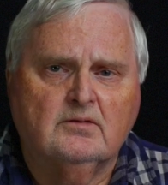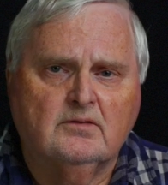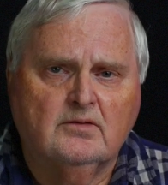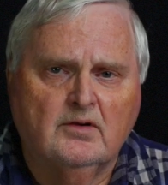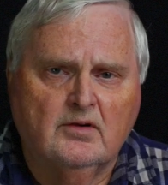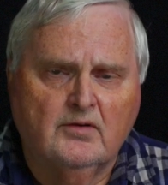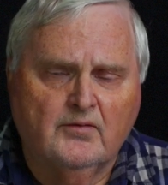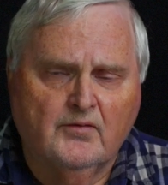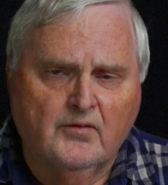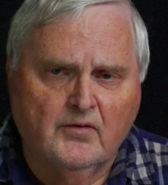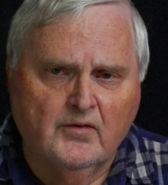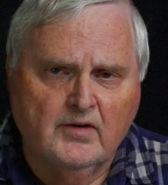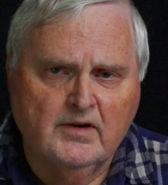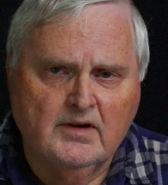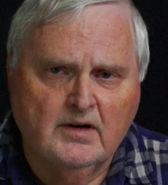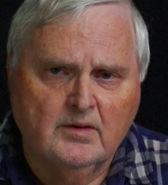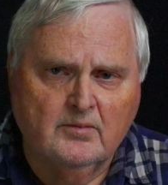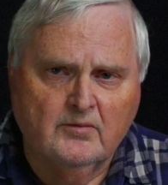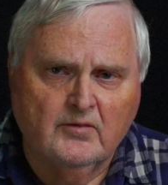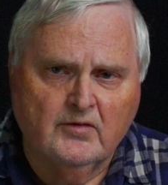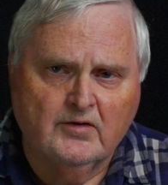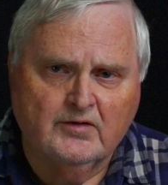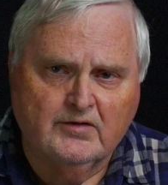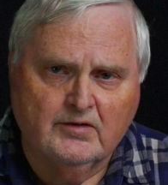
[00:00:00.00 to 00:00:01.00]
their
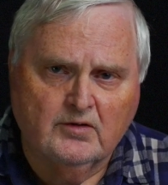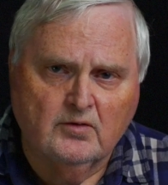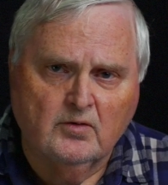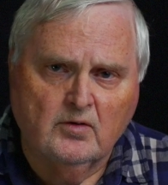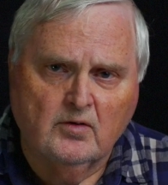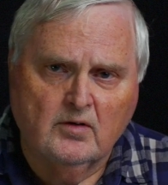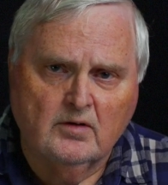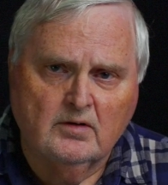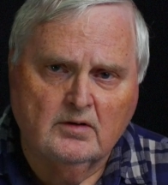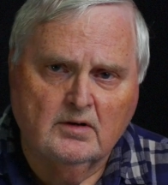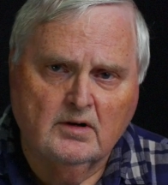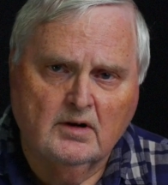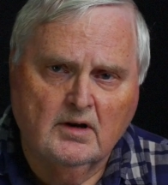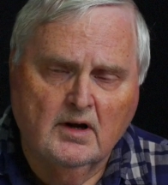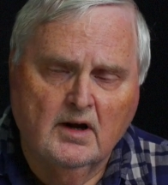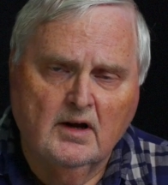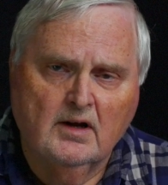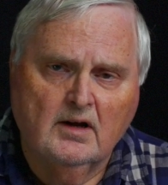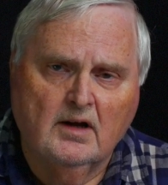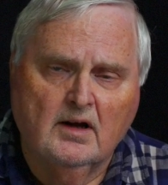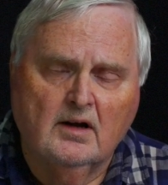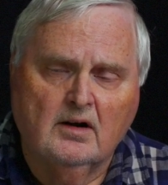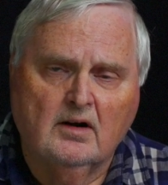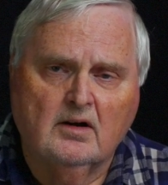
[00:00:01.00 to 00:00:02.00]
freedom restored
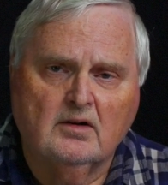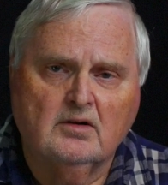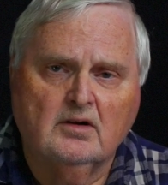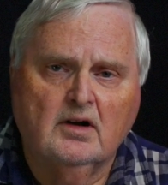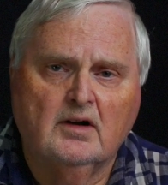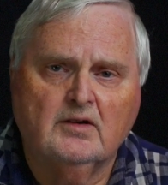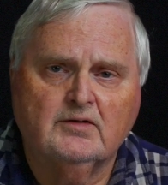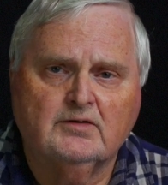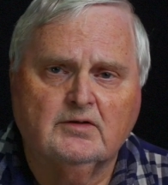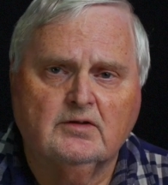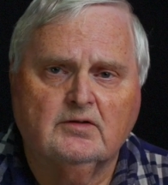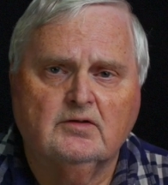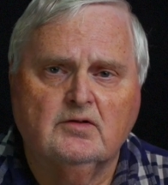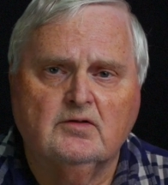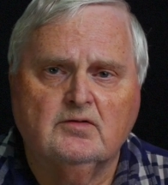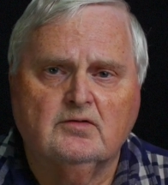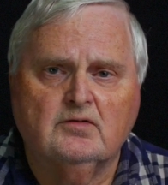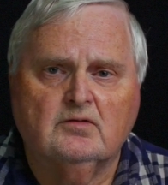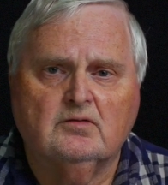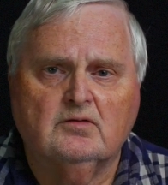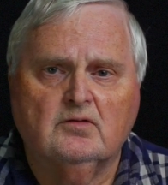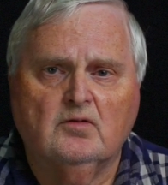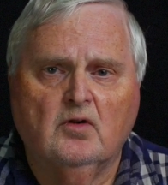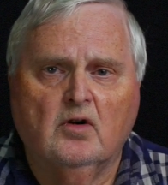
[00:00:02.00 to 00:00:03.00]
and our
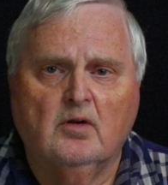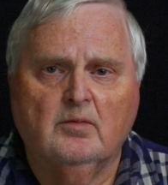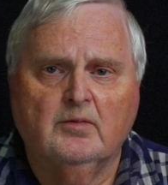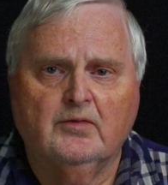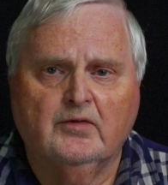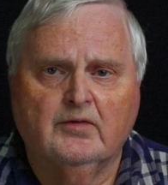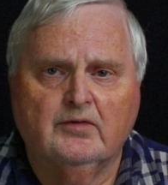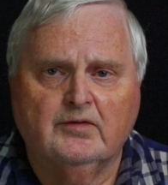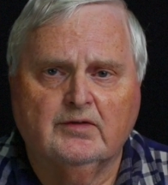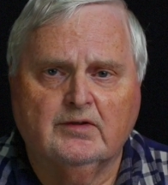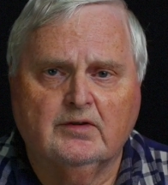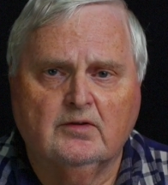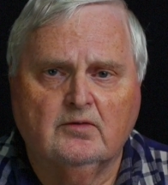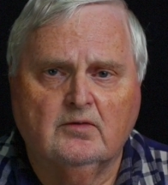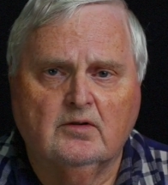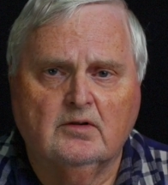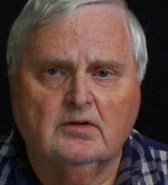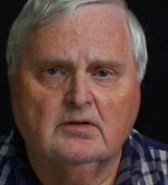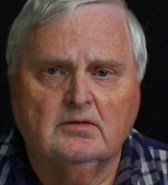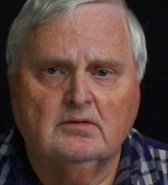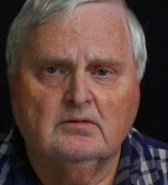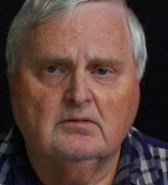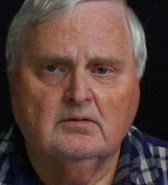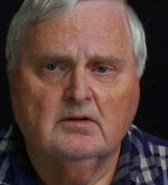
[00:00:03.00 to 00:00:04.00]
constitutional norms
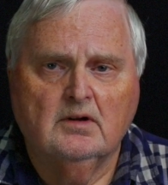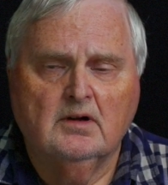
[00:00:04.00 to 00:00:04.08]
restored.